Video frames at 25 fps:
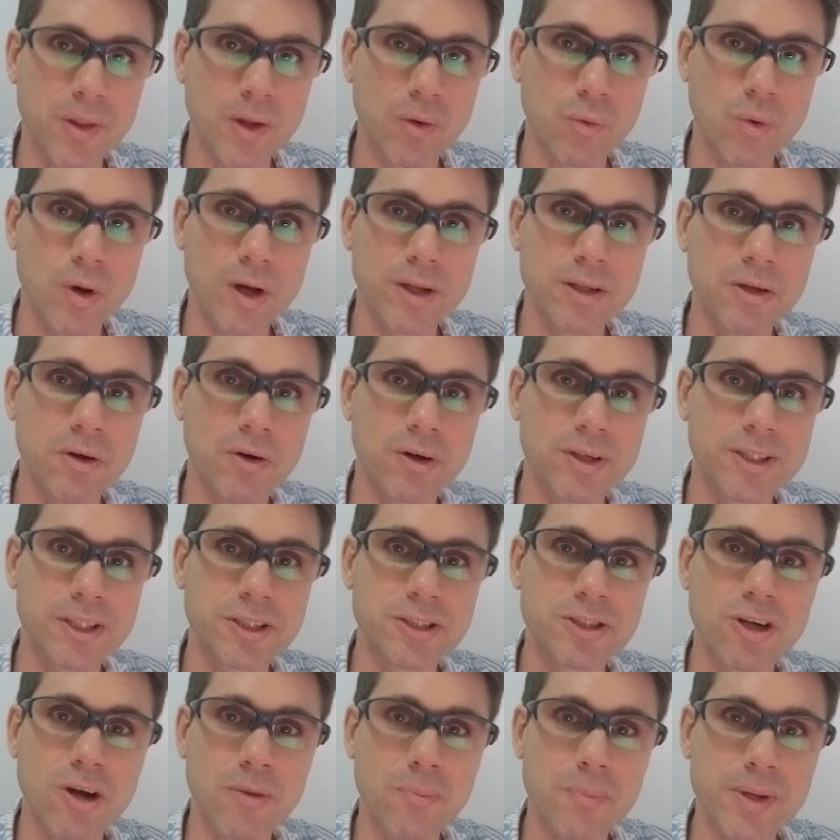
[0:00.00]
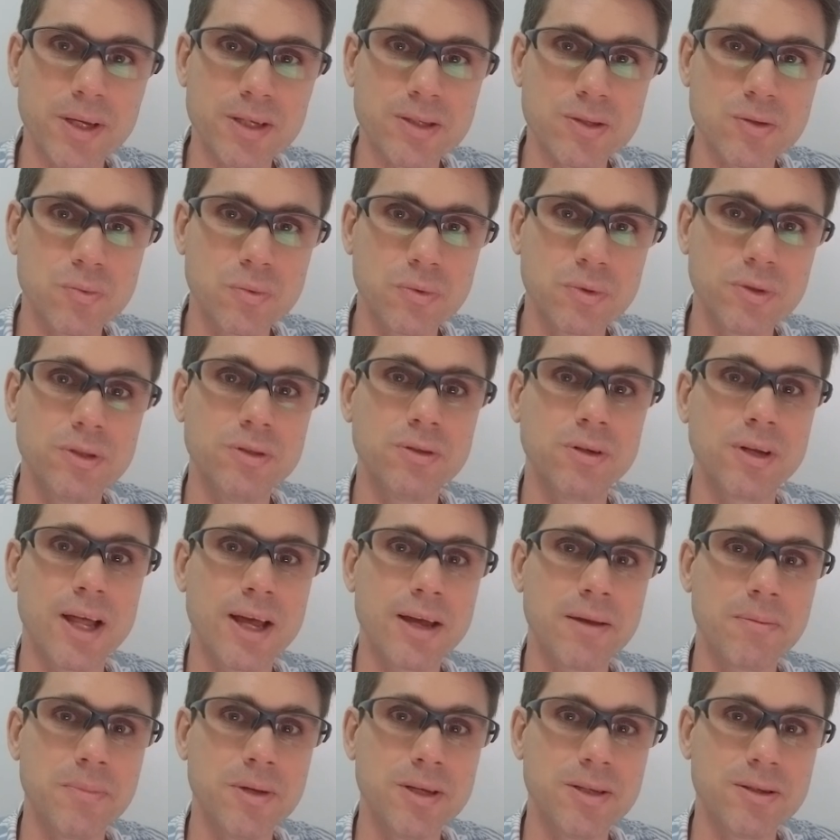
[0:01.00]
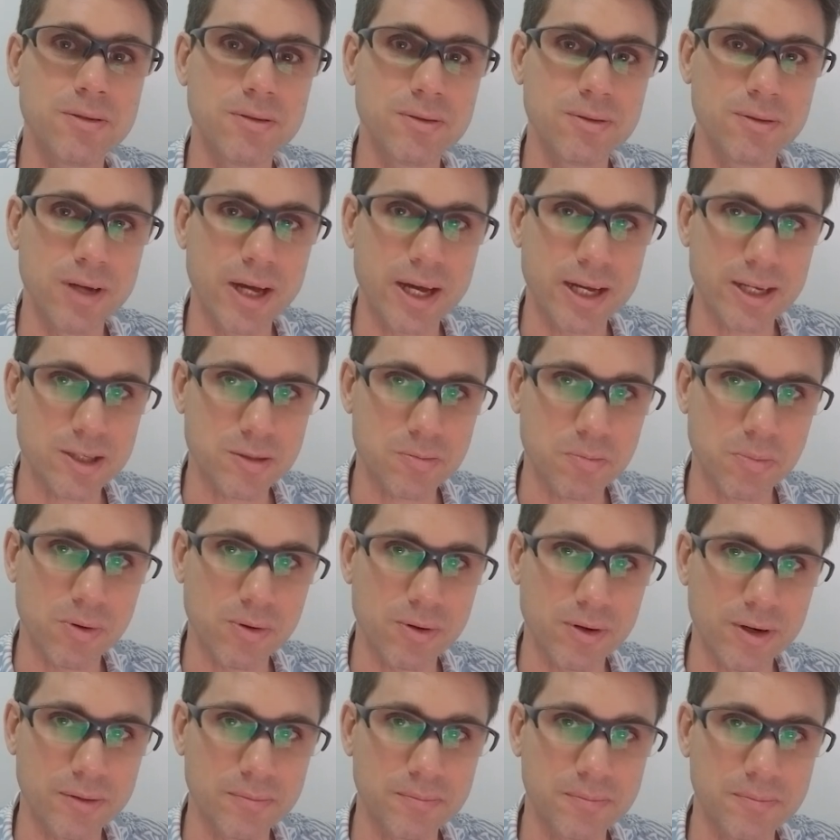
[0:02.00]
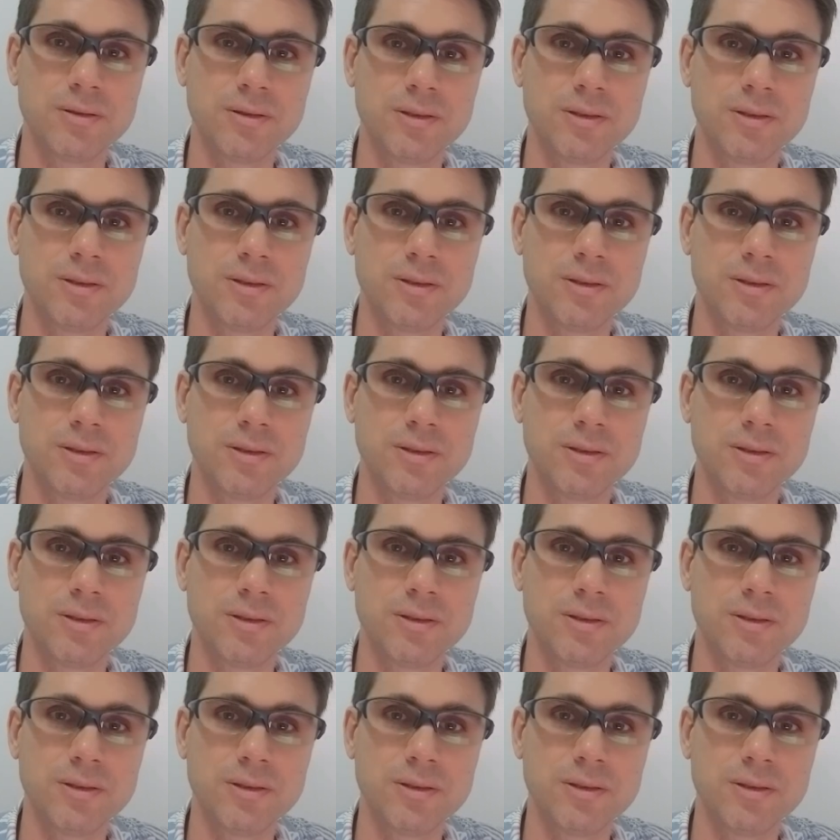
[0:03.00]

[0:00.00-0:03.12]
What other topics would you like me to explore?